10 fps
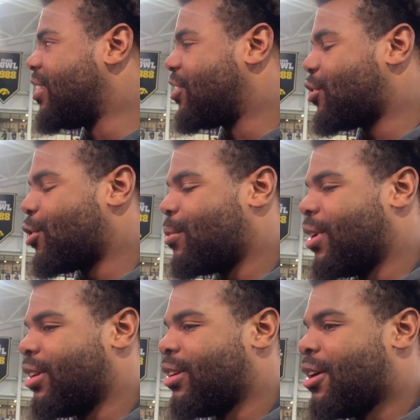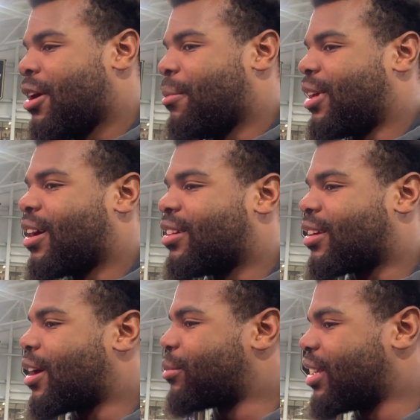to him, and because
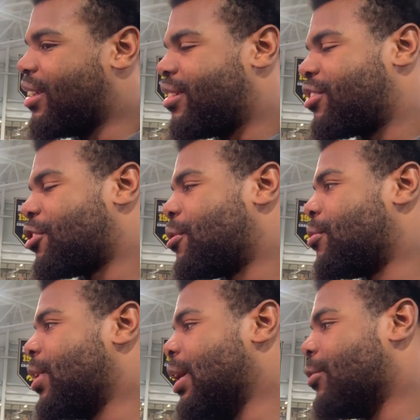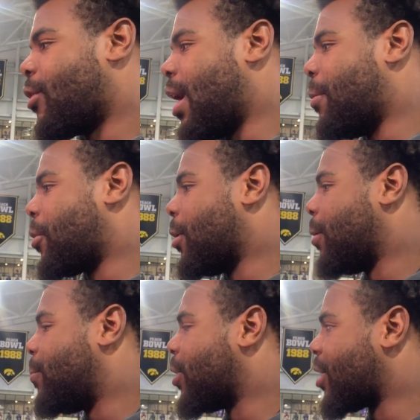it comes easy to him, we were
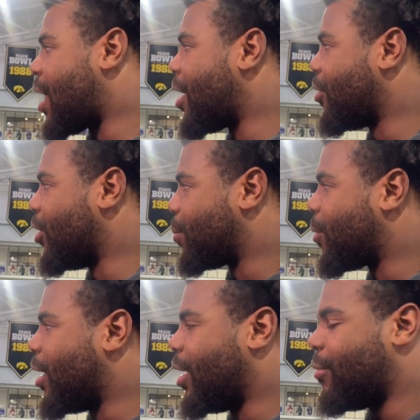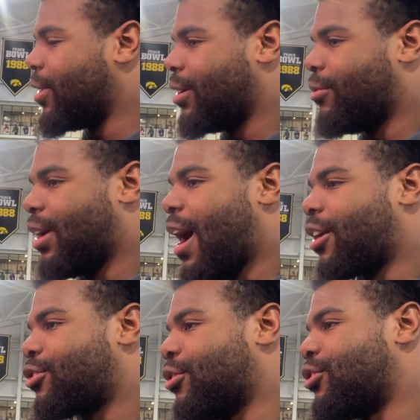able to put a lot on his plate, and we
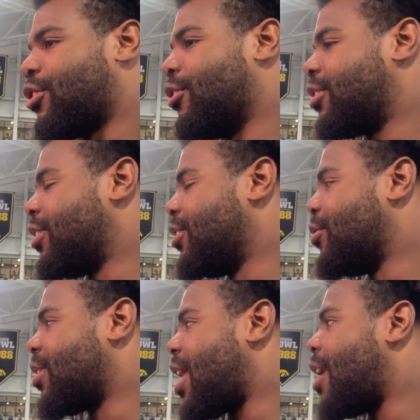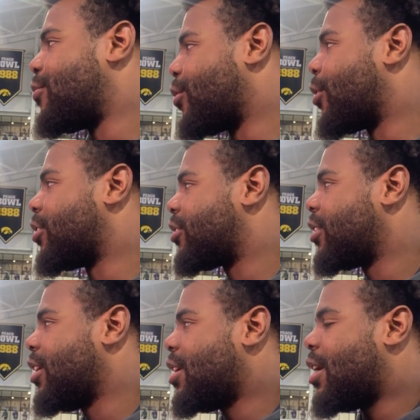asked Quinn Schulte to do a lot for us.
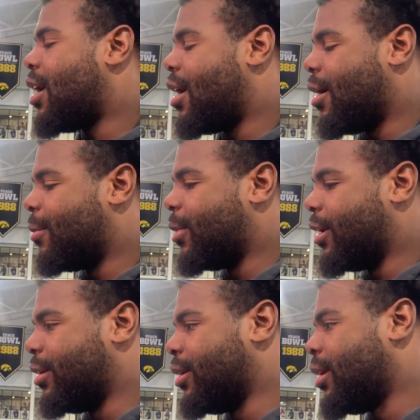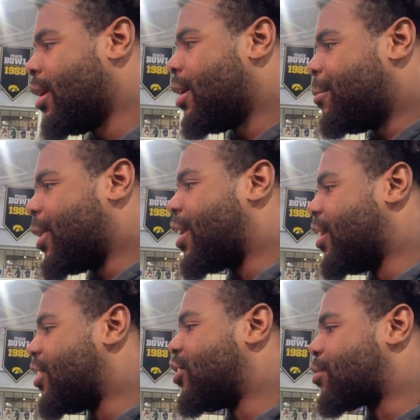And
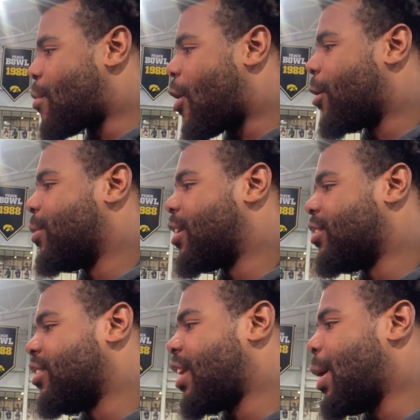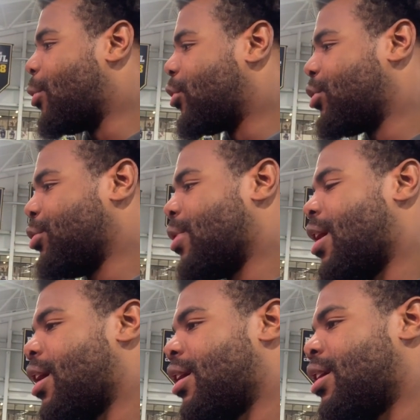because he's smart, because he's able
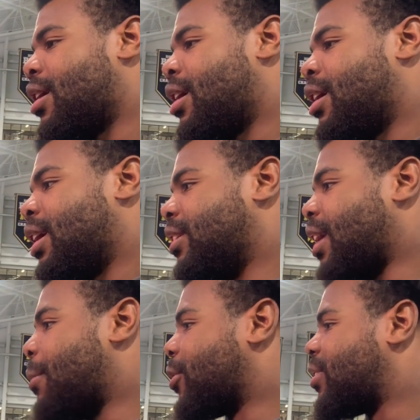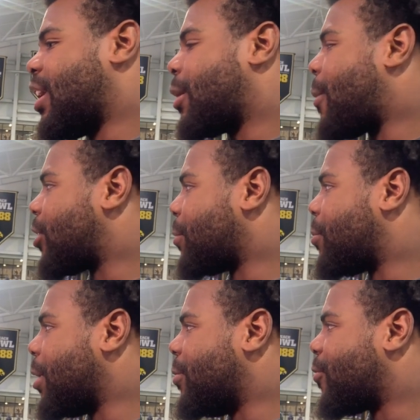to think about the
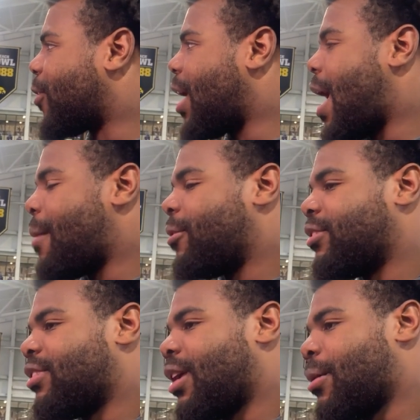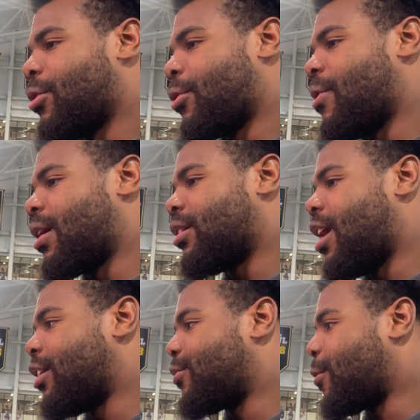play before it happens. He's able to
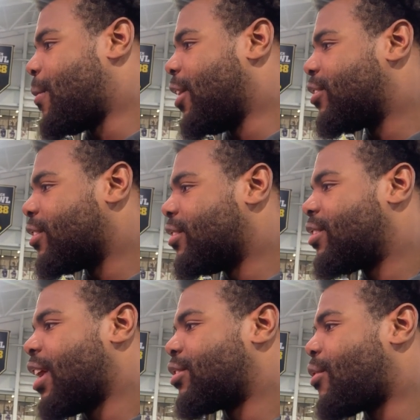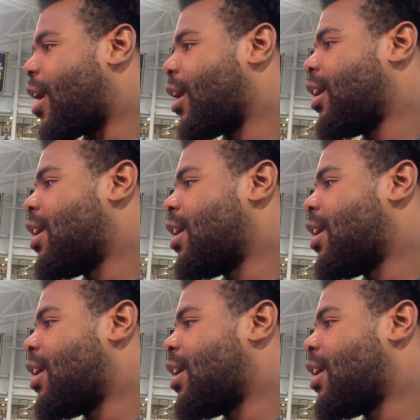recognize formations. That's why